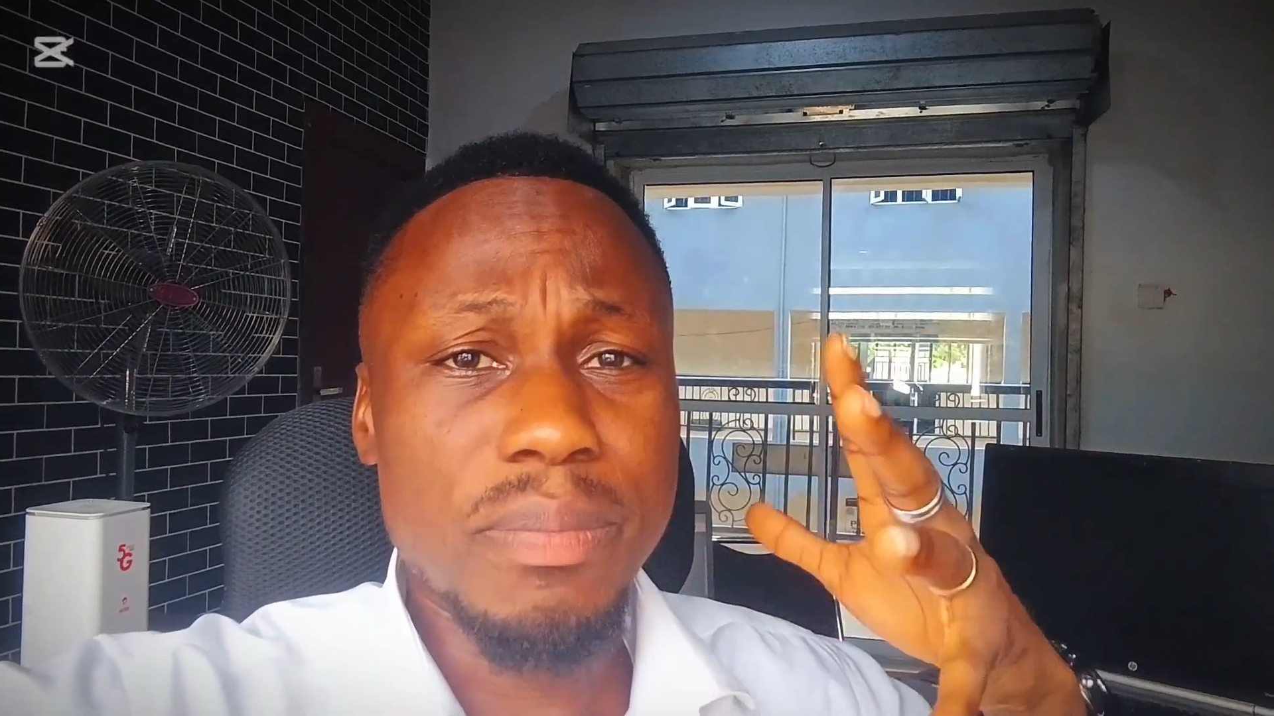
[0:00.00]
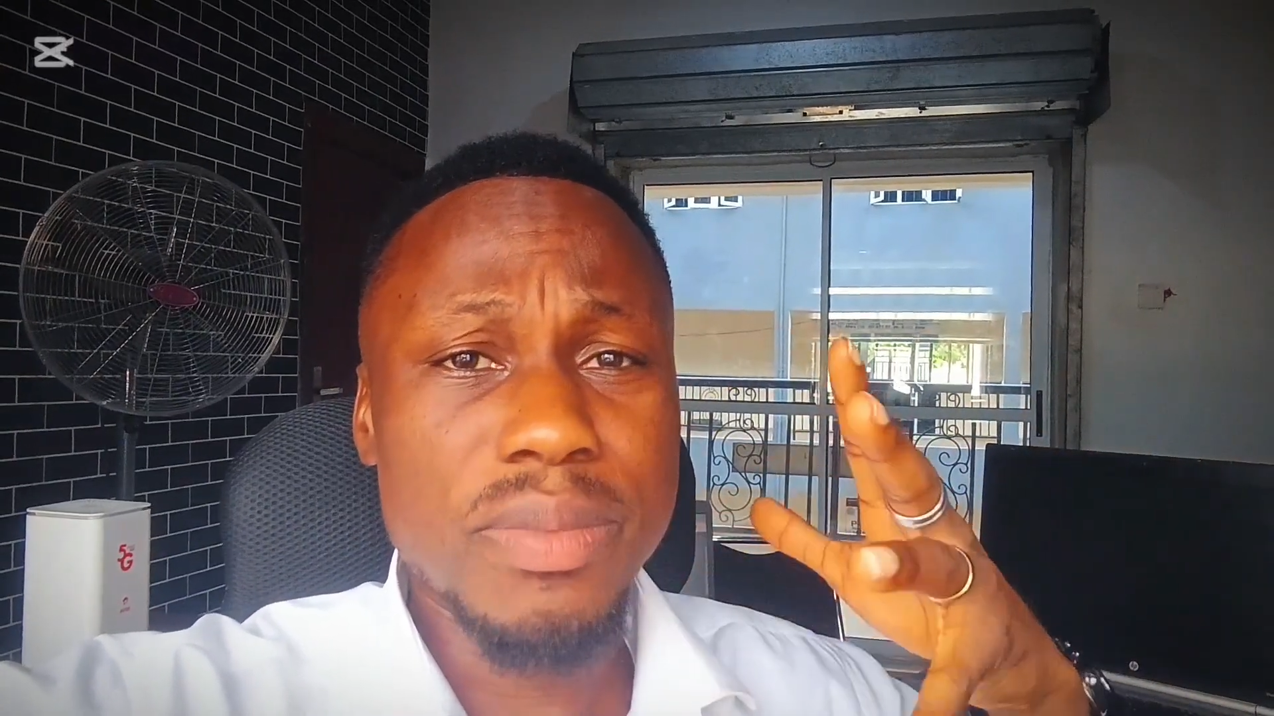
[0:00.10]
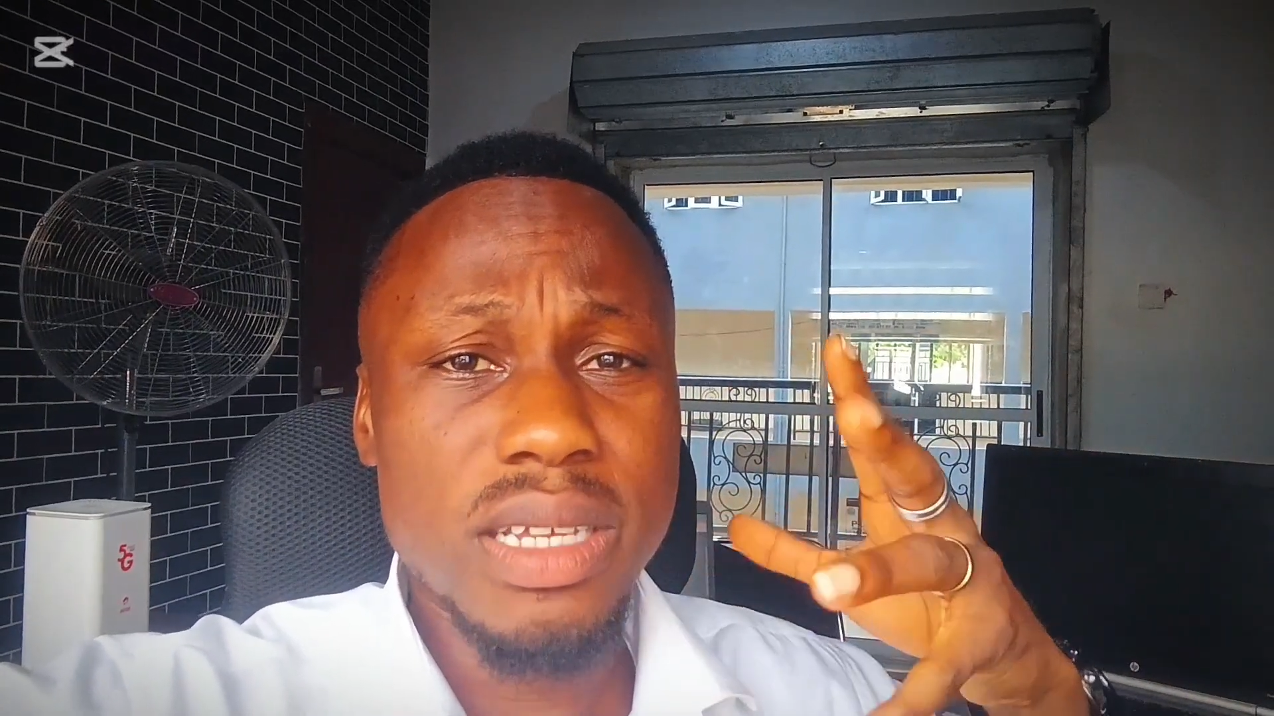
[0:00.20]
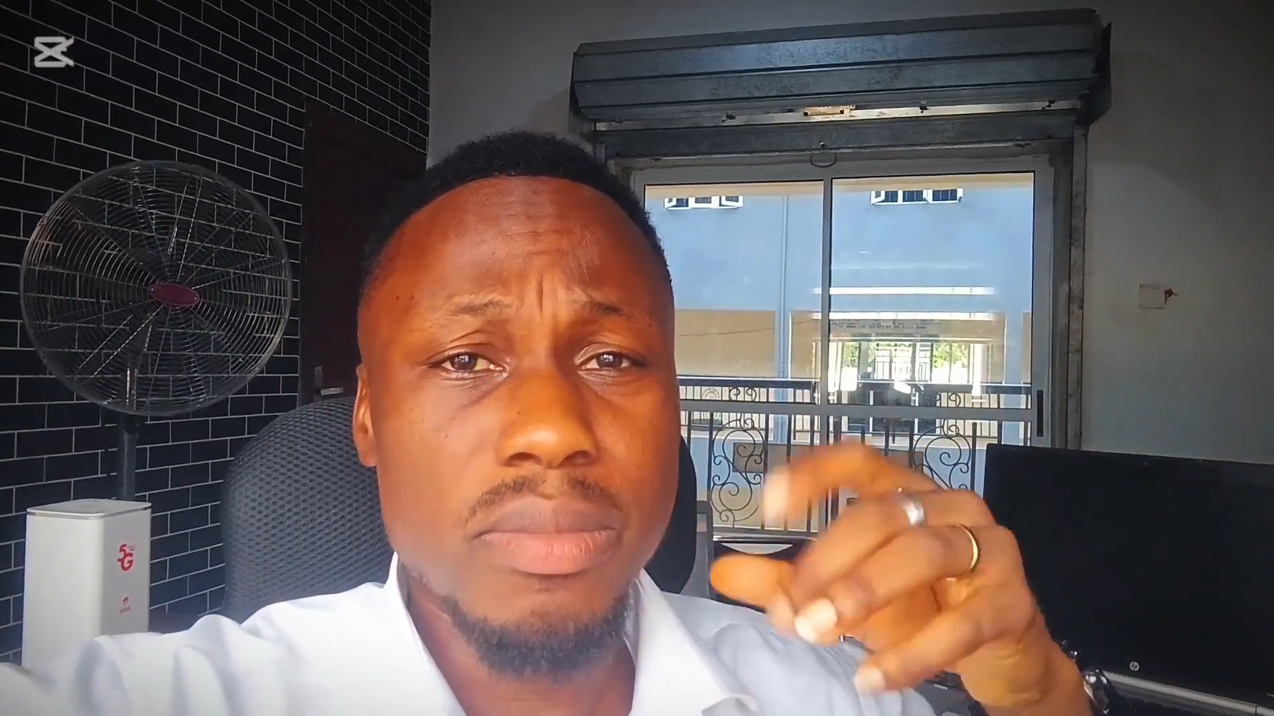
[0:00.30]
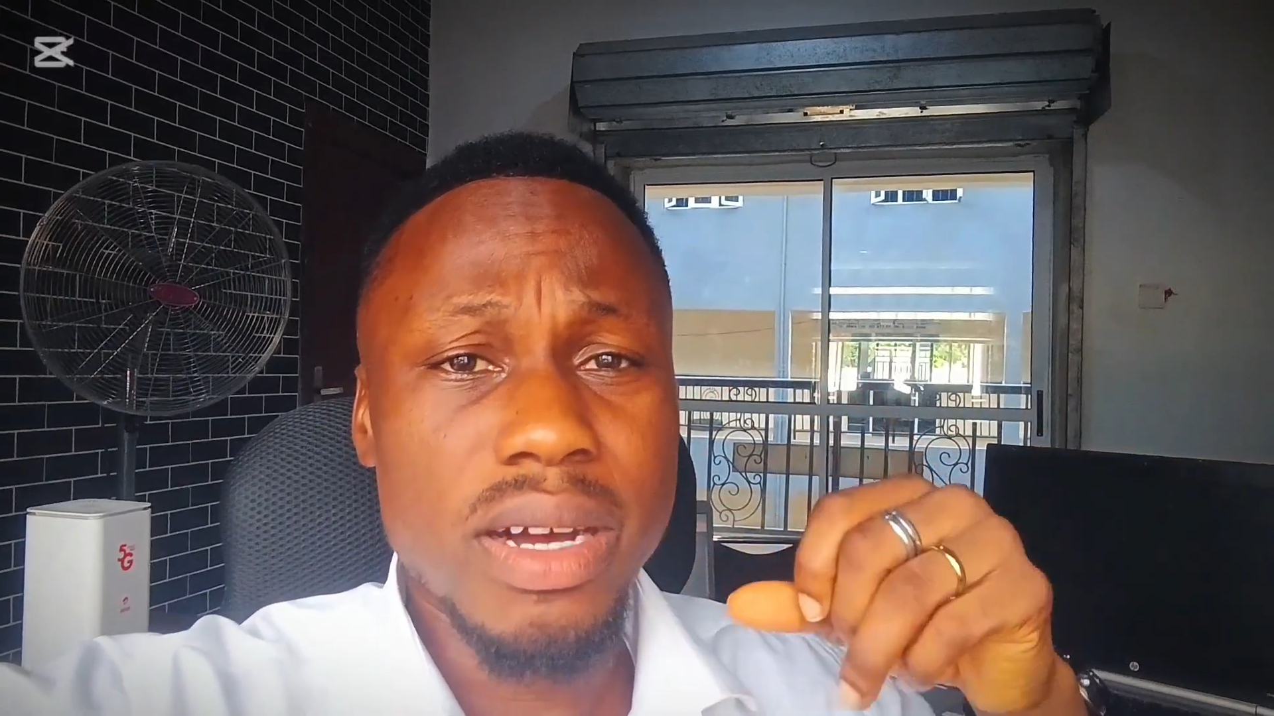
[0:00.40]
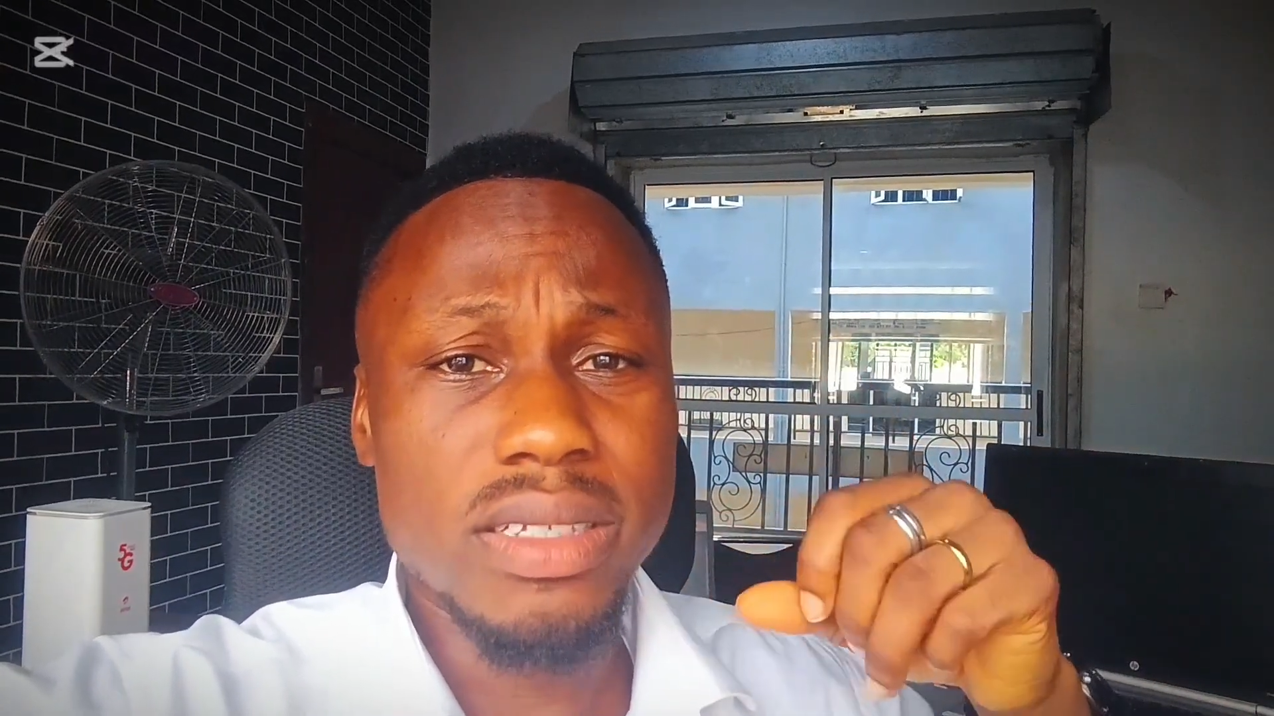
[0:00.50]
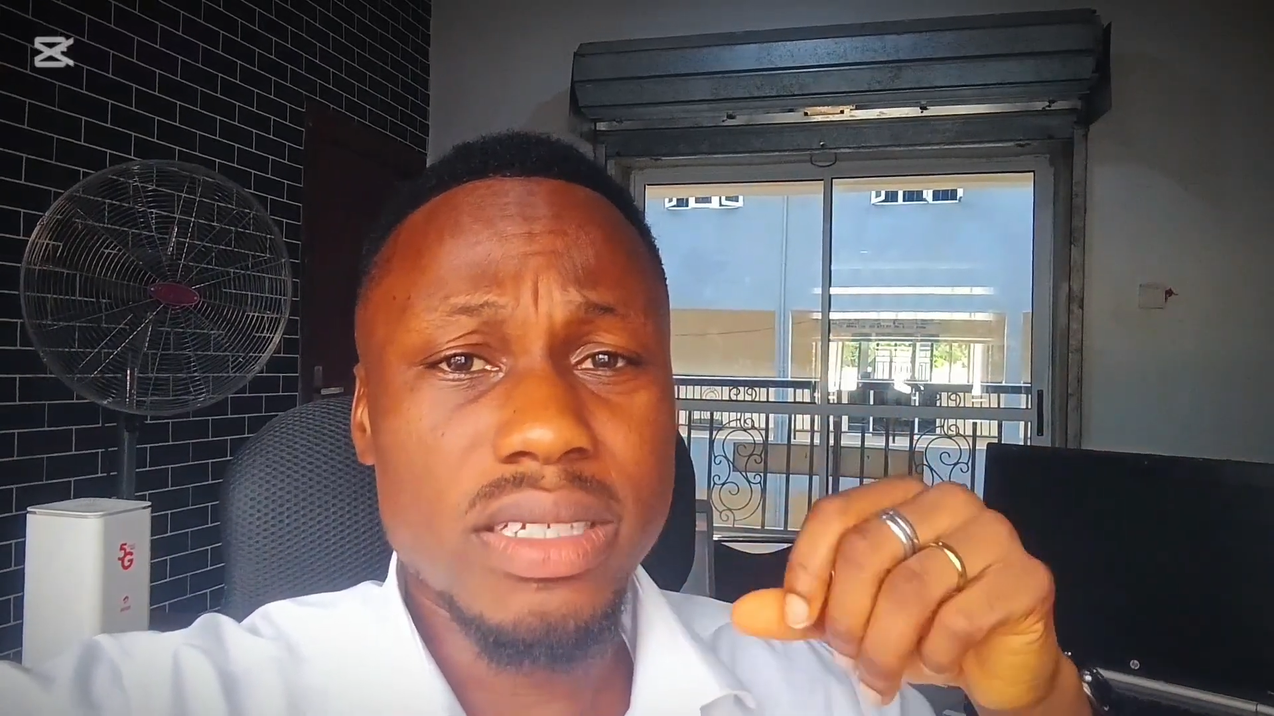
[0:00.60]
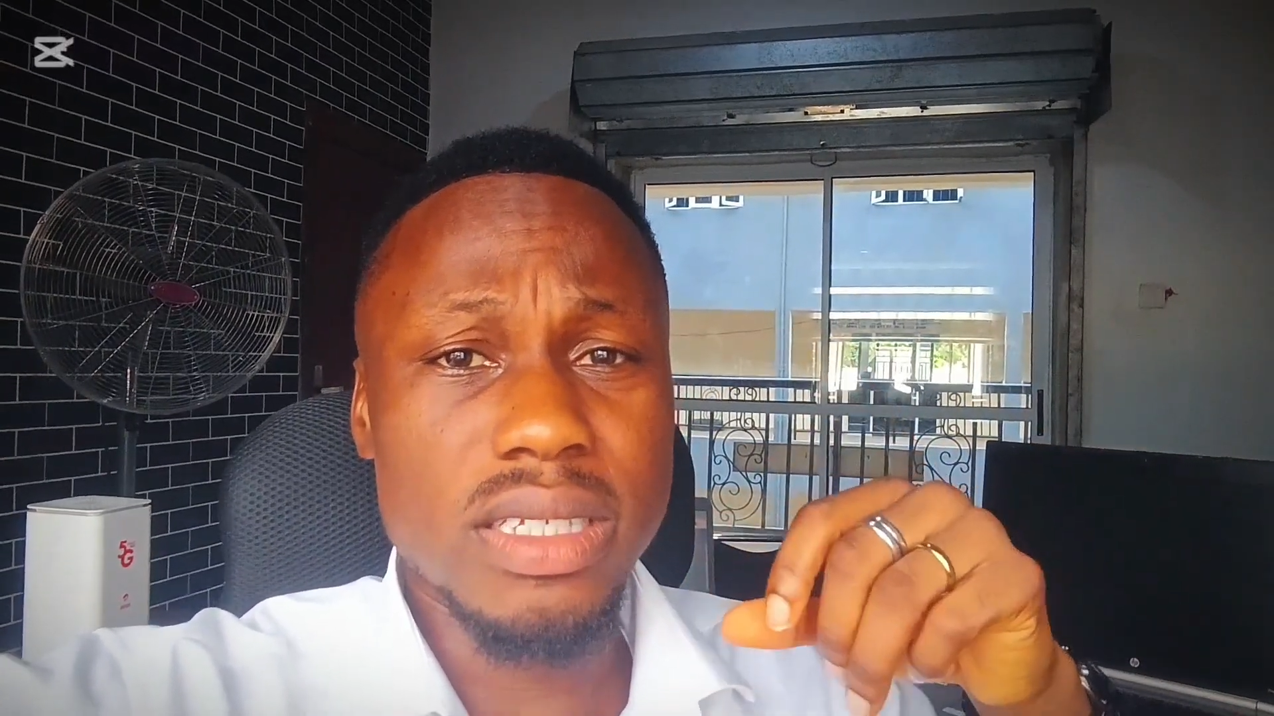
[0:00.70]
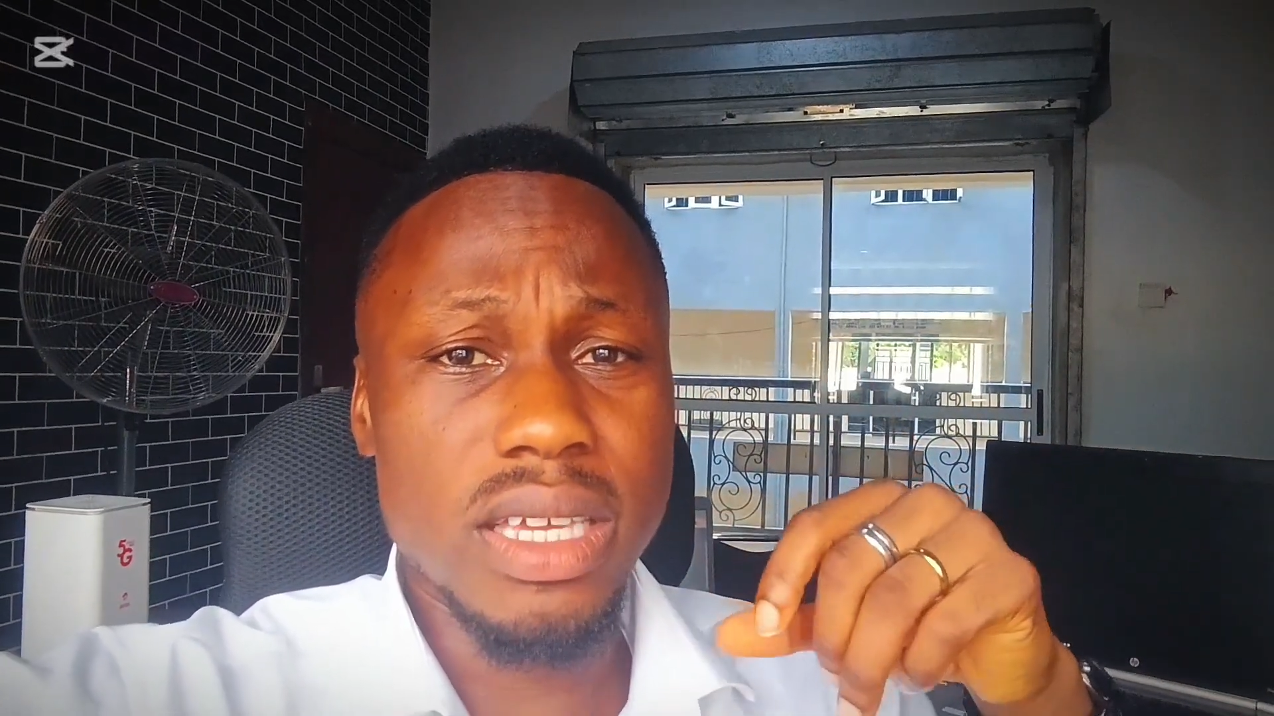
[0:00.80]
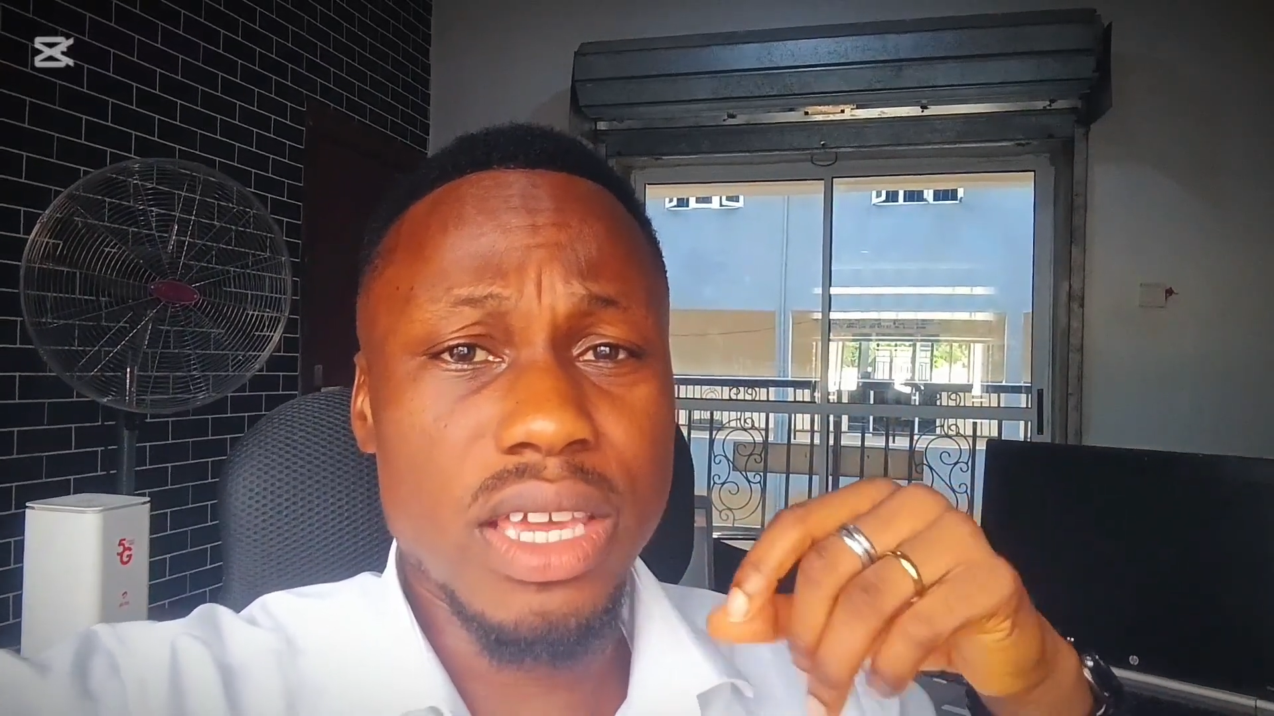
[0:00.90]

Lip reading: yapping about it